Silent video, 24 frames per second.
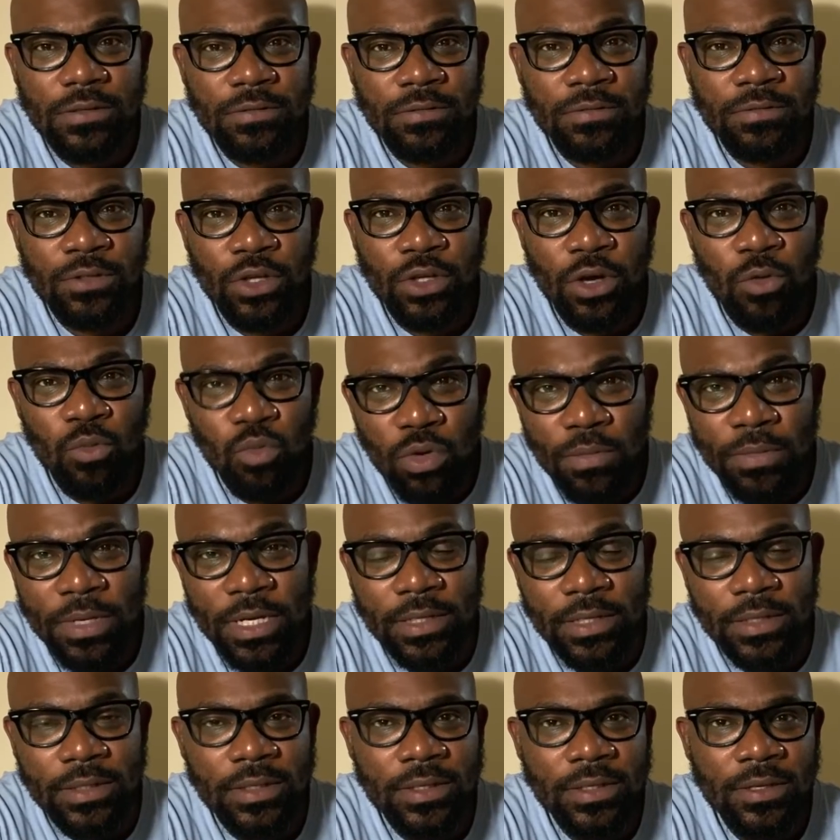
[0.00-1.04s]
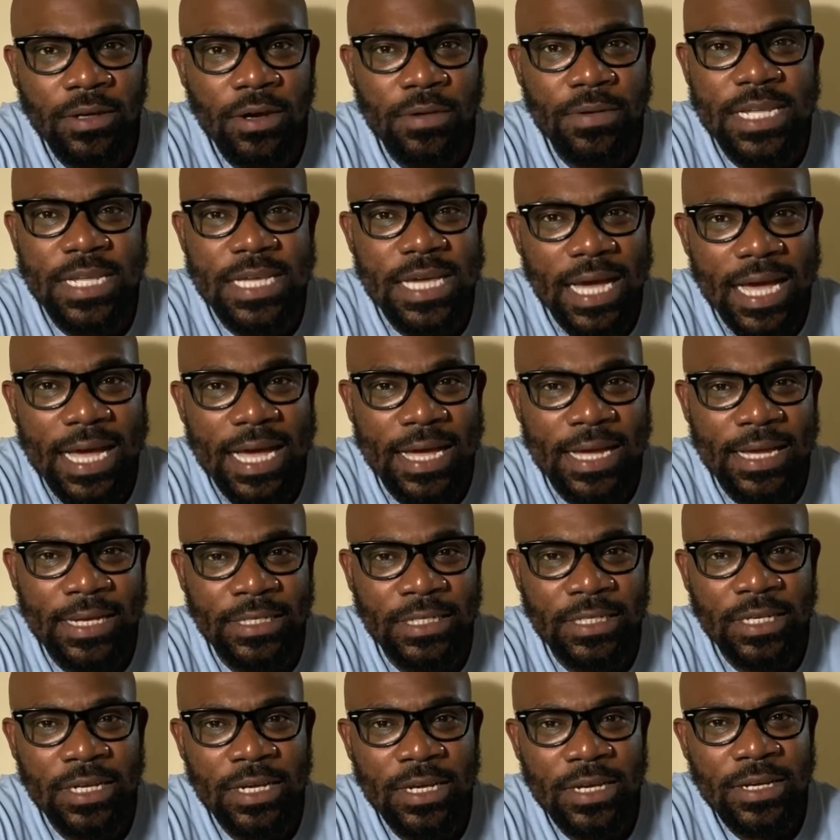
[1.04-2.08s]
your woman already
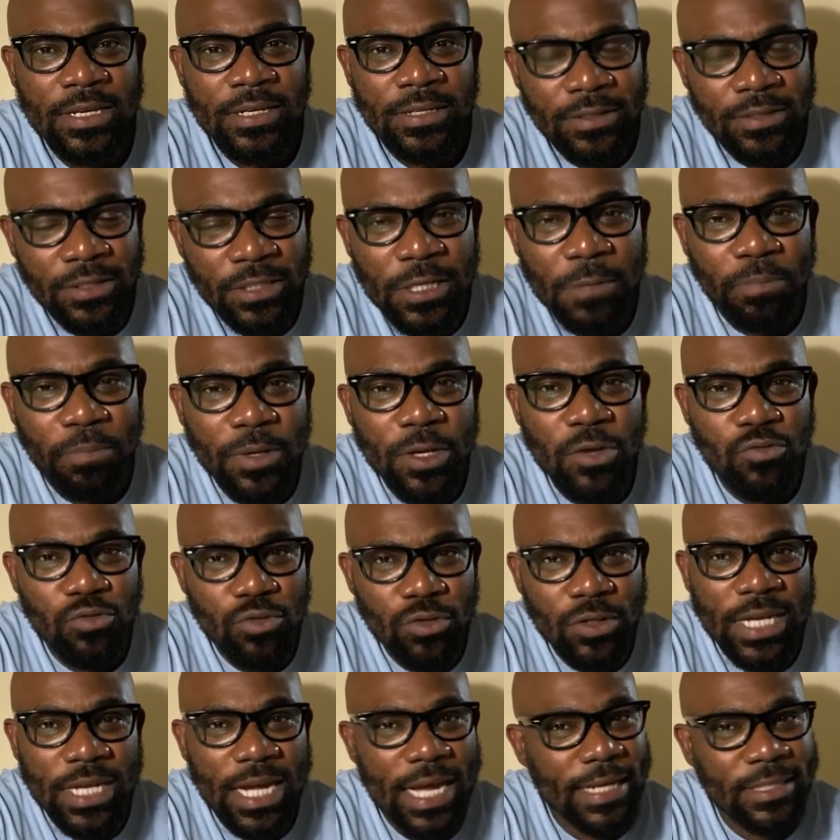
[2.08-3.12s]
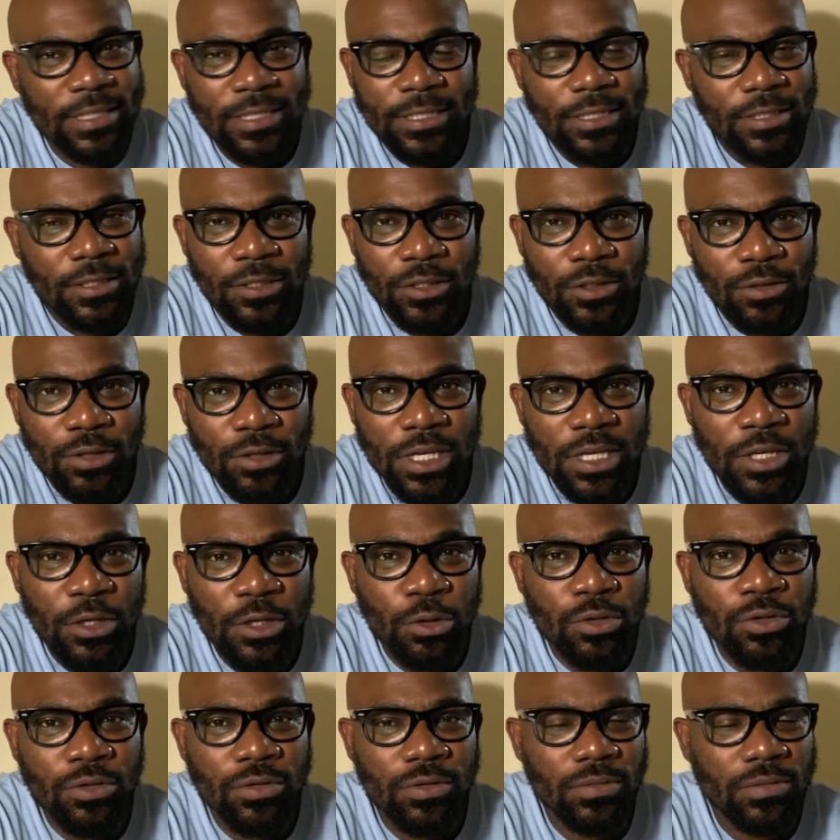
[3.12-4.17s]
has deeply rooted,
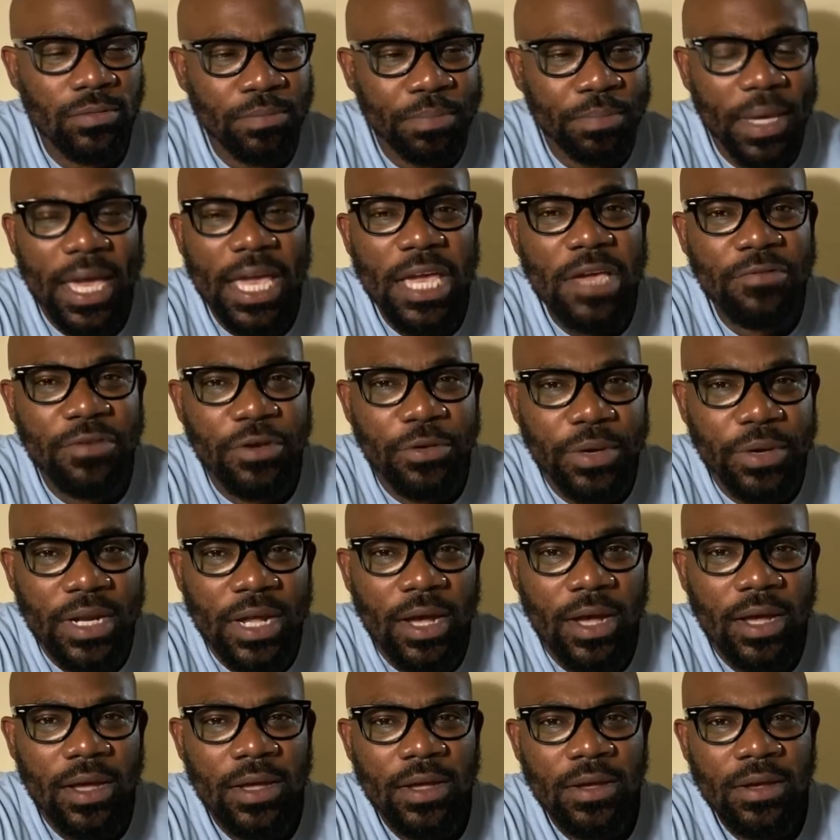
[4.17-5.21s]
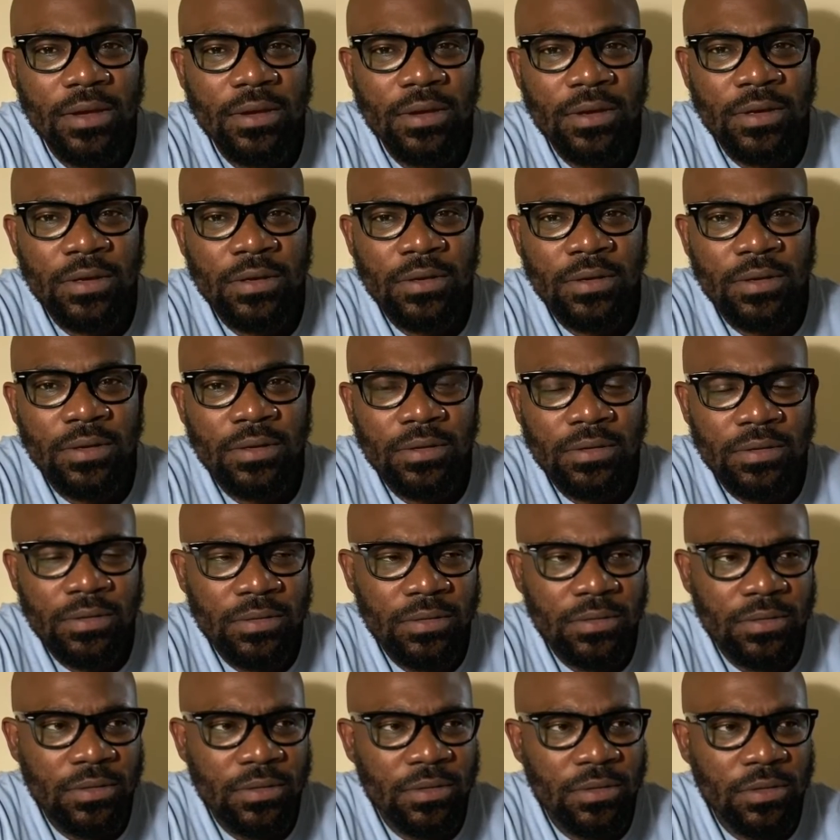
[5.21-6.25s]
ill behavior in her.
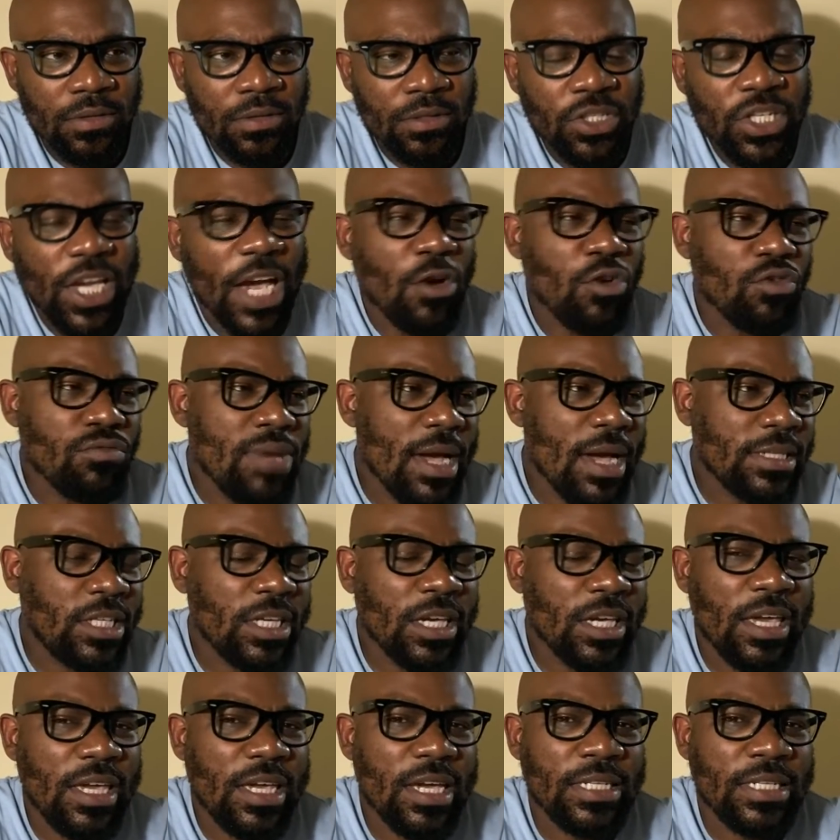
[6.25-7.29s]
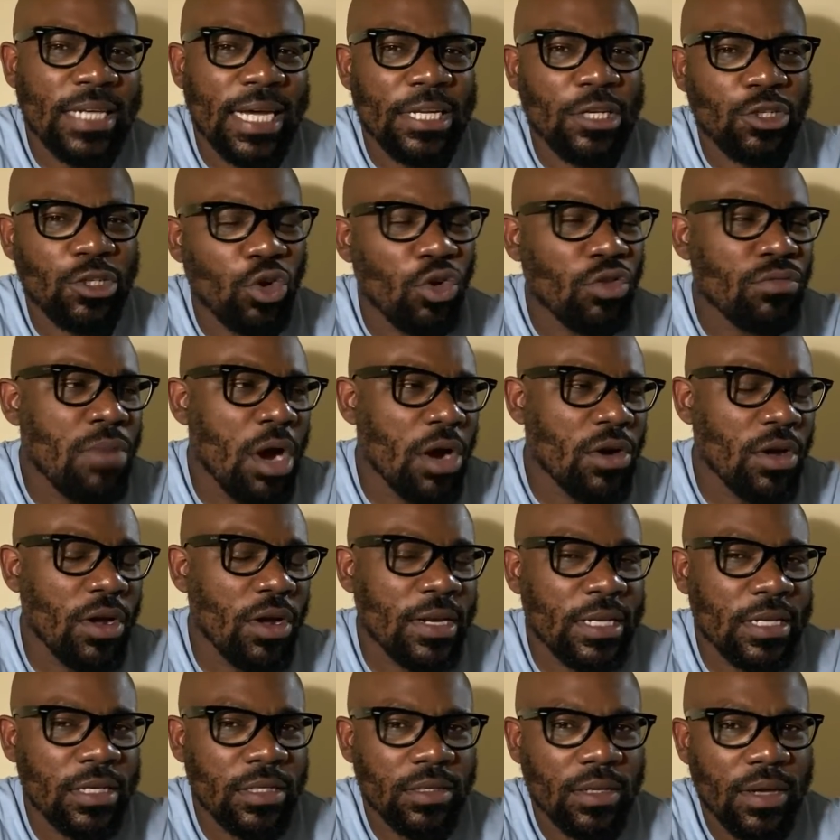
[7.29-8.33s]
Shagun gbe chicken yen jade so gbonran
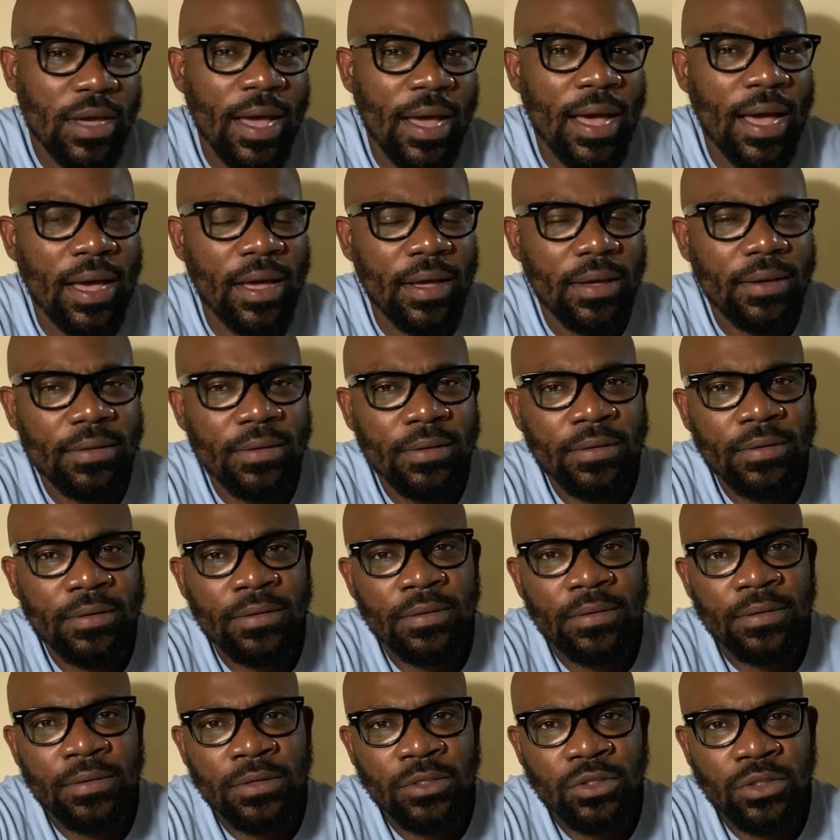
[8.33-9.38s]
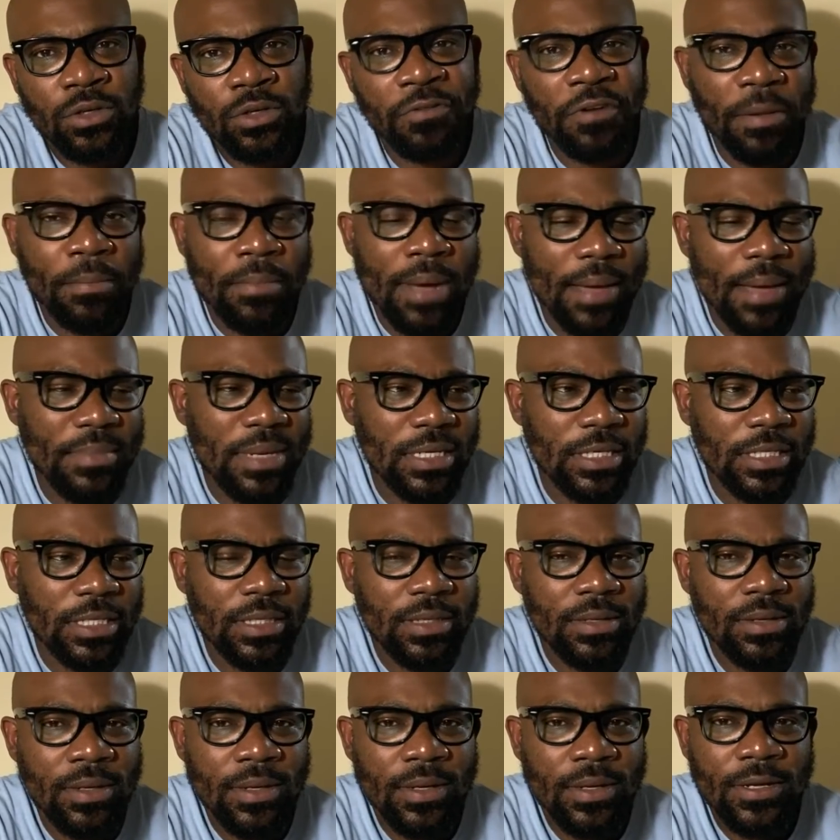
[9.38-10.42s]
ni. So fe pa mi
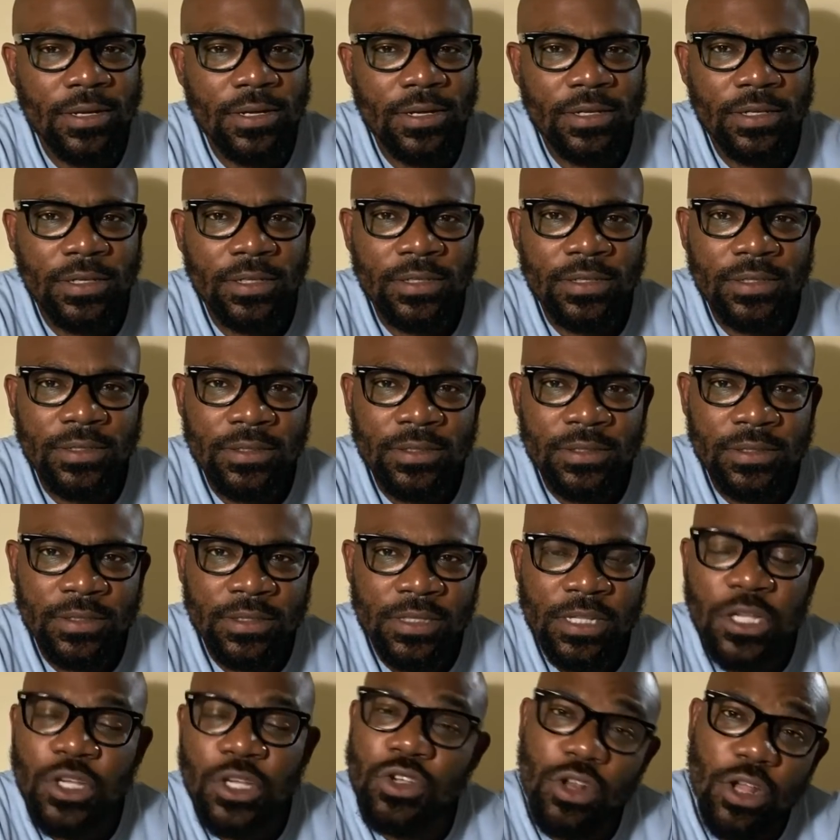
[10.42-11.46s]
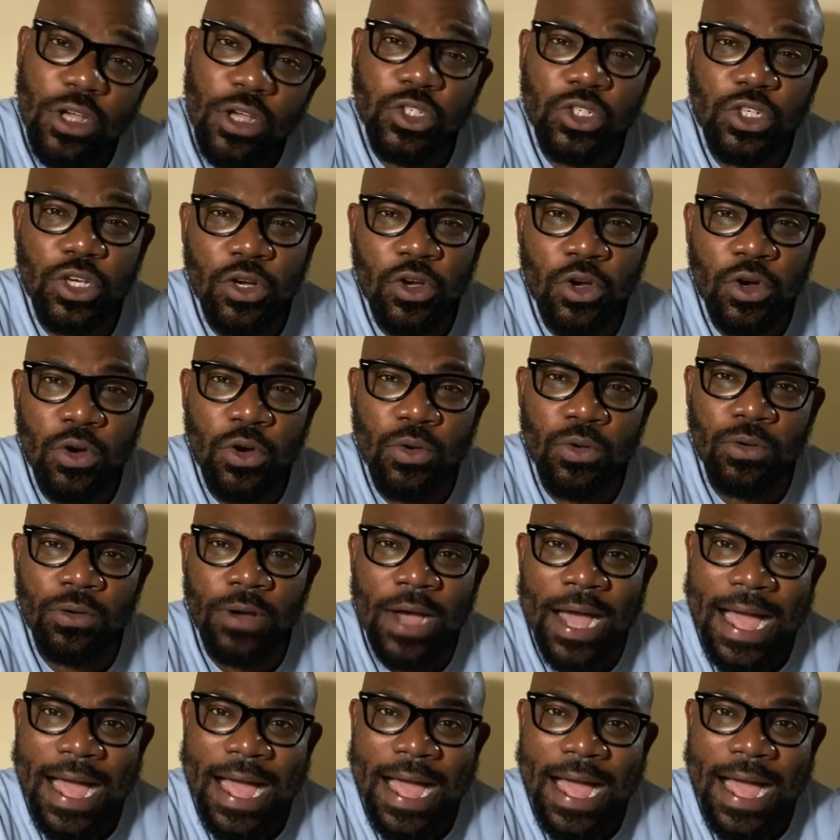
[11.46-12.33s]
ni. Then you lost your cool.